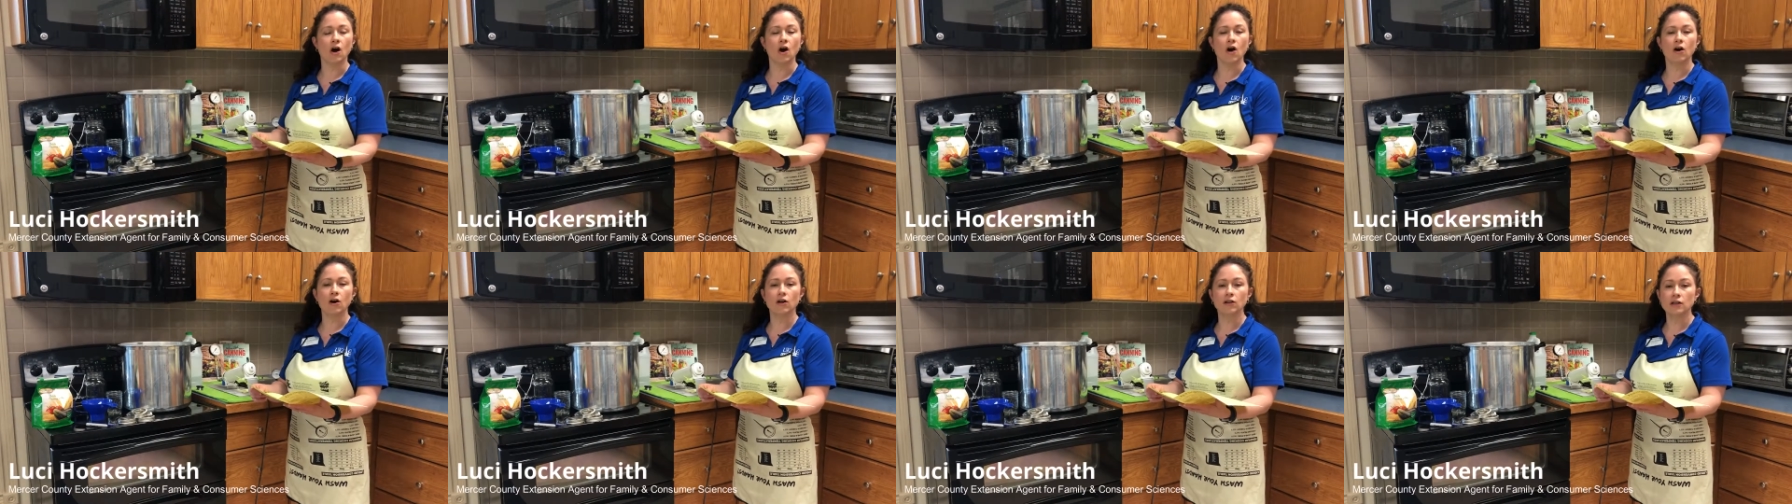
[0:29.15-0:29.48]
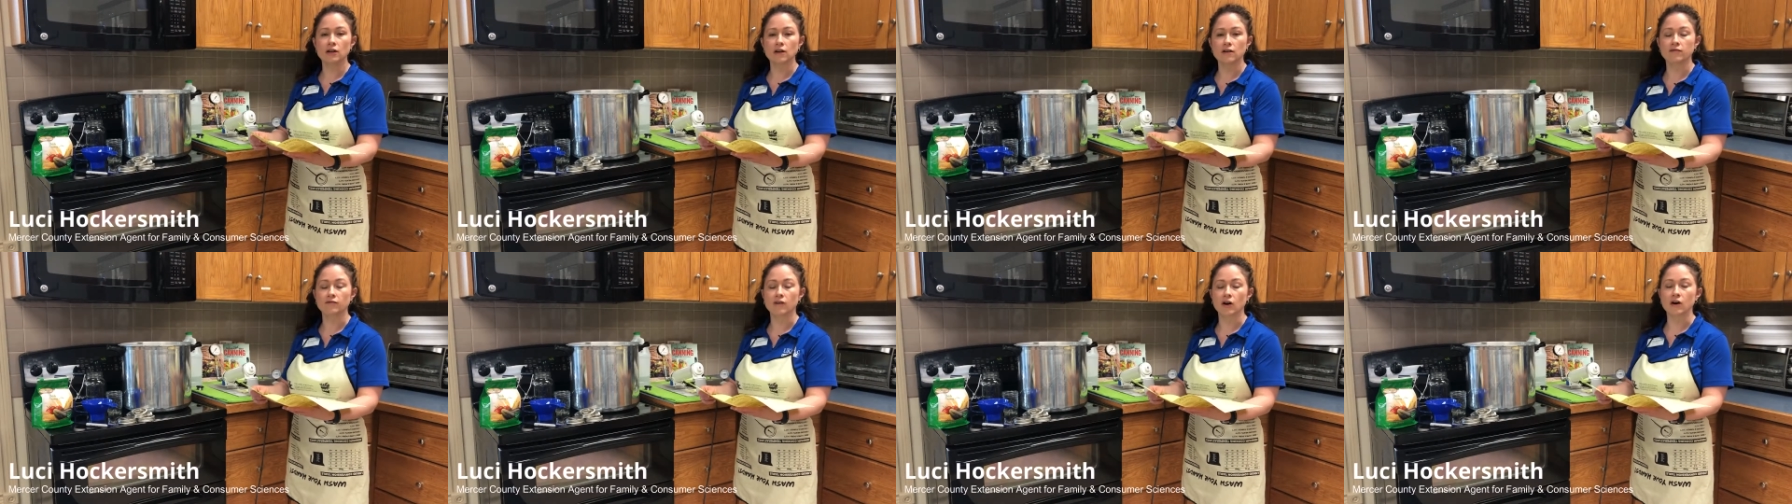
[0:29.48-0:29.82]
all
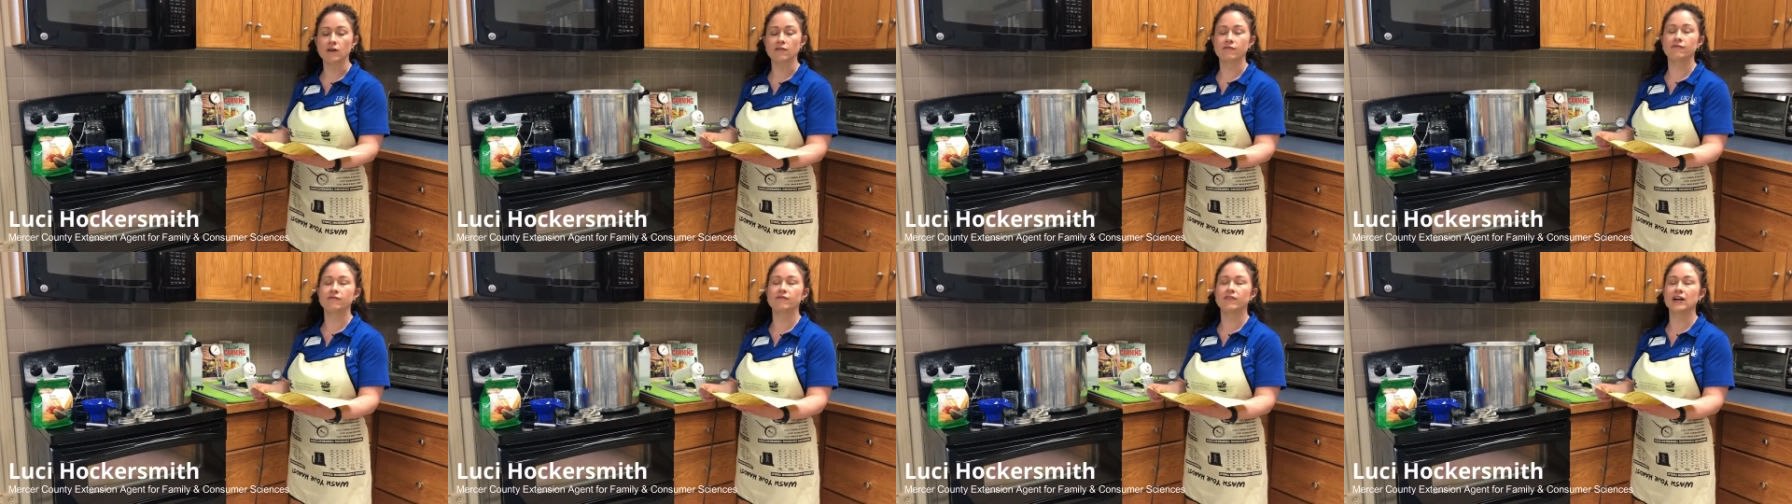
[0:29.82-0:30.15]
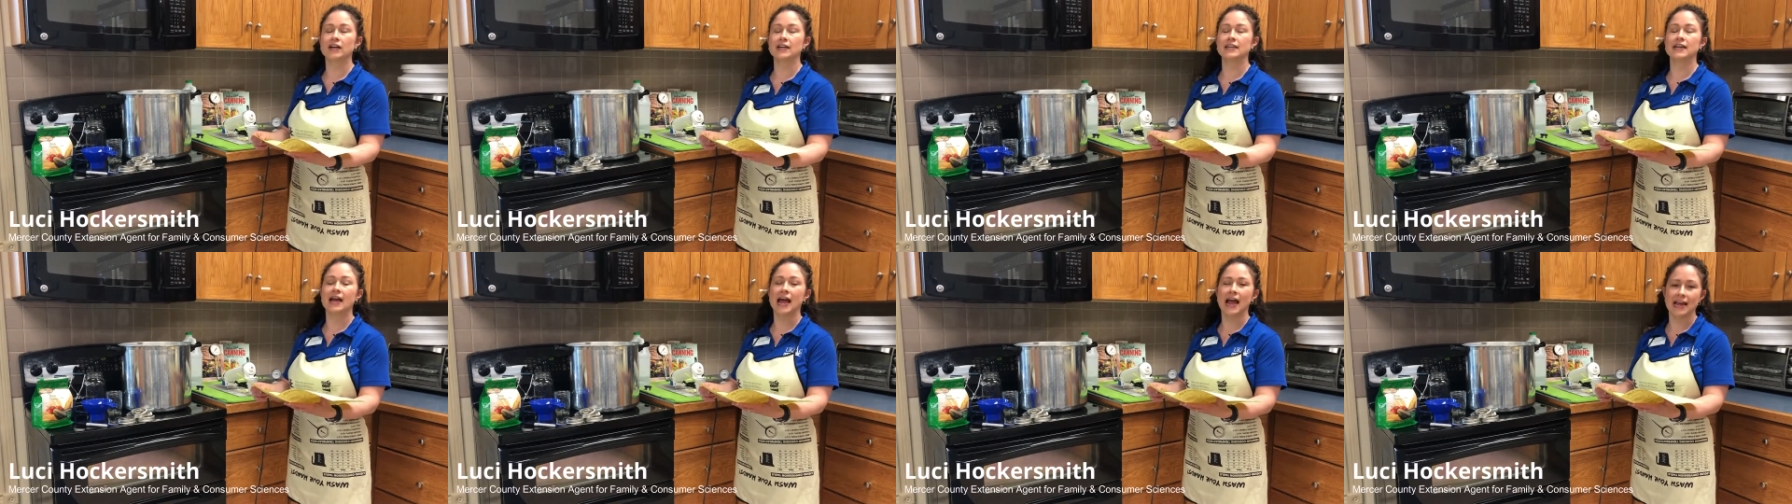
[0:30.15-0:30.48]
of our
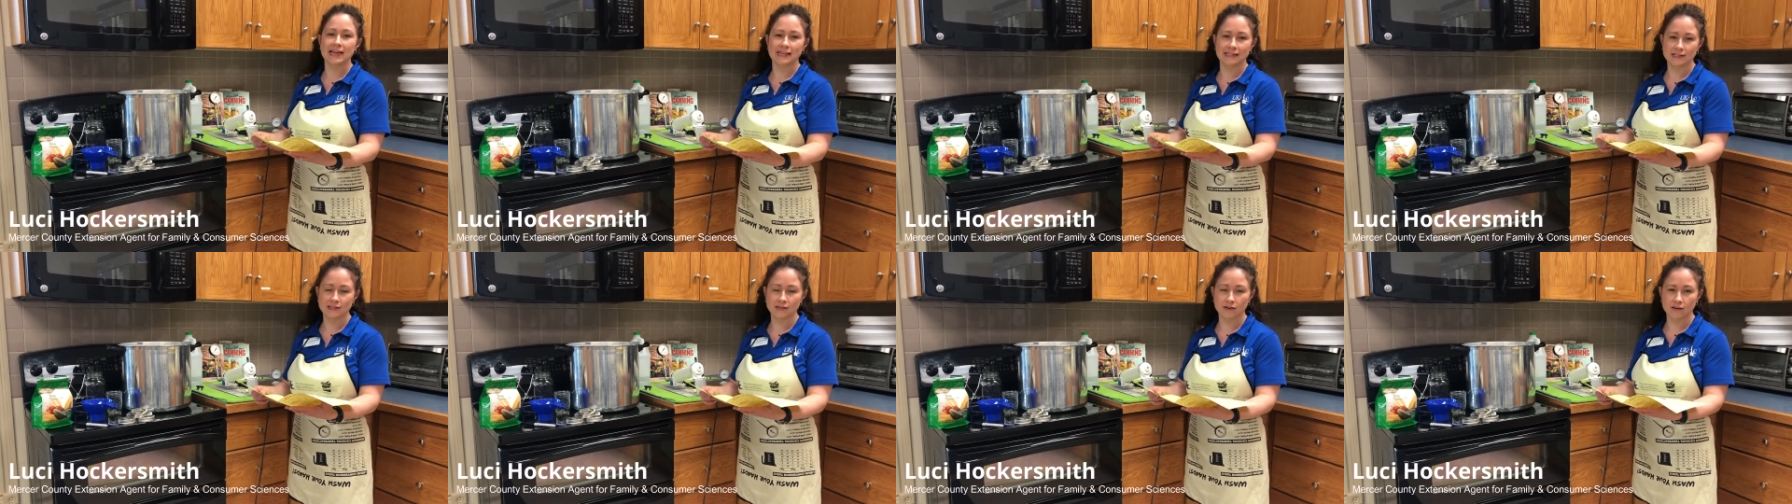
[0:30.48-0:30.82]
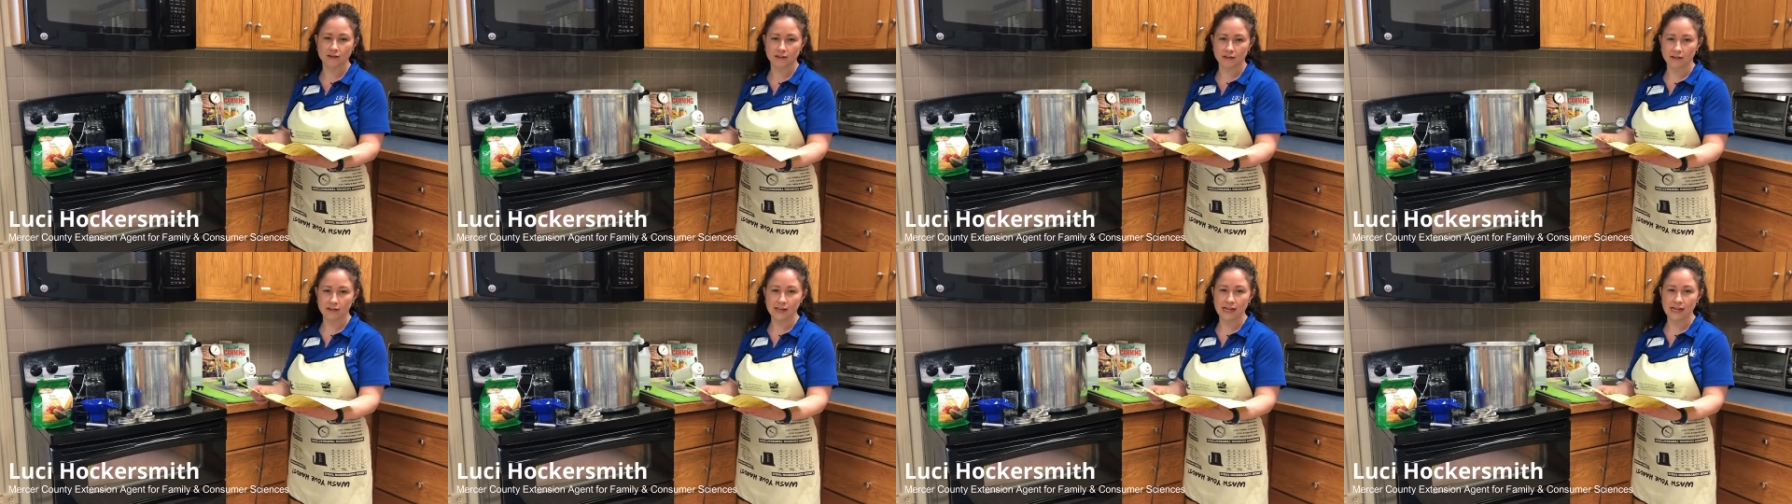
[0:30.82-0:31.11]
fun, hands-on